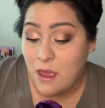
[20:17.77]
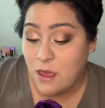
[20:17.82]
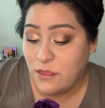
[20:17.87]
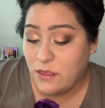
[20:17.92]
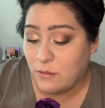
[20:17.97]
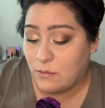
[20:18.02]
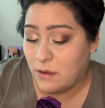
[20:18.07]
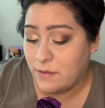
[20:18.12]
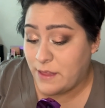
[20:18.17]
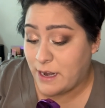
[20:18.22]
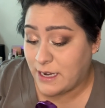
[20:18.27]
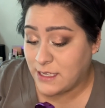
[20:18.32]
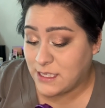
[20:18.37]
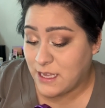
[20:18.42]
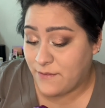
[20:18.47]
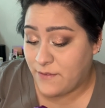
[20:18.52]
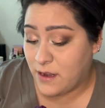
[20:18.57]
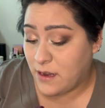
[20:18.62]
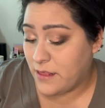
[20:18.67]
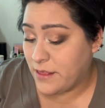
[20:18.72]
The one that I
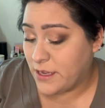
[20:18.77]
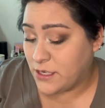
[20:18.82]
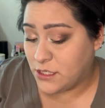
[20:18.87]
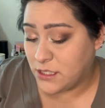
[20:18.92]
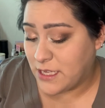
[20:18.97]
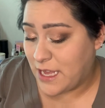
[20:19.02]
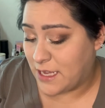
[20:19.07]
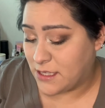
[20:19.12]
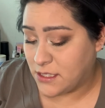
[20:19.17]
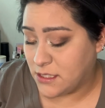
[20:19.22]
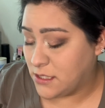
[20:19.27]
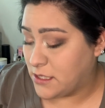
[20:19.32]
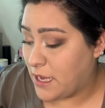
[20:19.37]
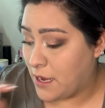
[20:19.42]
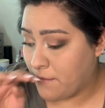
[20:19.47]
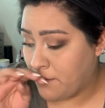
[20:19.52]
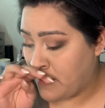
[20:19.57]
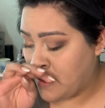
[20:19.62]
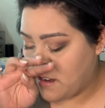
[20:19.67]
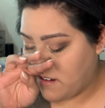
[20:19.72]
definitely just had to
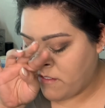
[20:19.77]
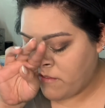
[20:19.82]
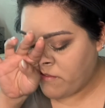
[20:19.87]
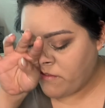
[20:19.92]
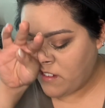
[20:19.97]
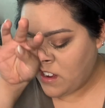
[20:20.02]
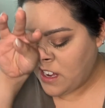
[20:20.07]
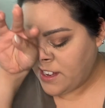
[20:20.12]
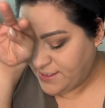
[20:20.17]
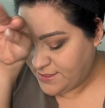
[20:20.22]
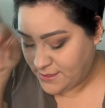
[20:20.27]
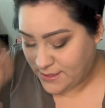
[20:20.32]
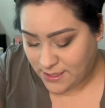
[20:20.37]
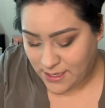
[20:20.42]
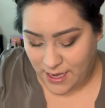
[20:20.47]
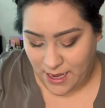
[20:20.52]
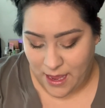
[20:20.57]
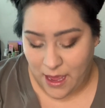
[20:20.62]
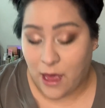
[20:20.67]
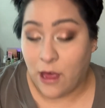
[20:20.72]
get rid of is
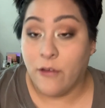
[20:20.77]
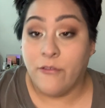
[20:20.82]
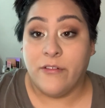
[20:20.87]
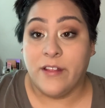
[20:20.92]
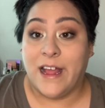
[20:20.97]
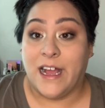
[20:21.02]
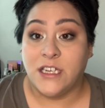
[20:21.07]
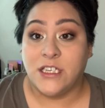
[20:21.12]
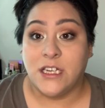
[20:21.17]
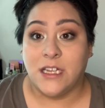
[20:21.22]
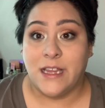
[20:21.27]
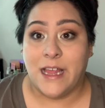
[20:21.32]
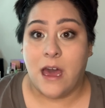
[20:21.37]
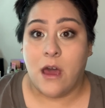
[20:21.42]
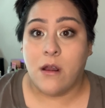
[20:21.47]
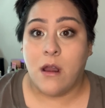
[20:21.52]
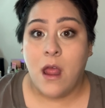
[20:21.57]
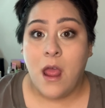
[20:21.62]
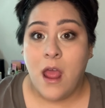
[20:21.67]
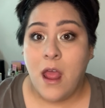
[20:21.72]
the e.l.f. Lash It
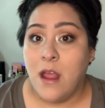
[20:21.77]
Loud.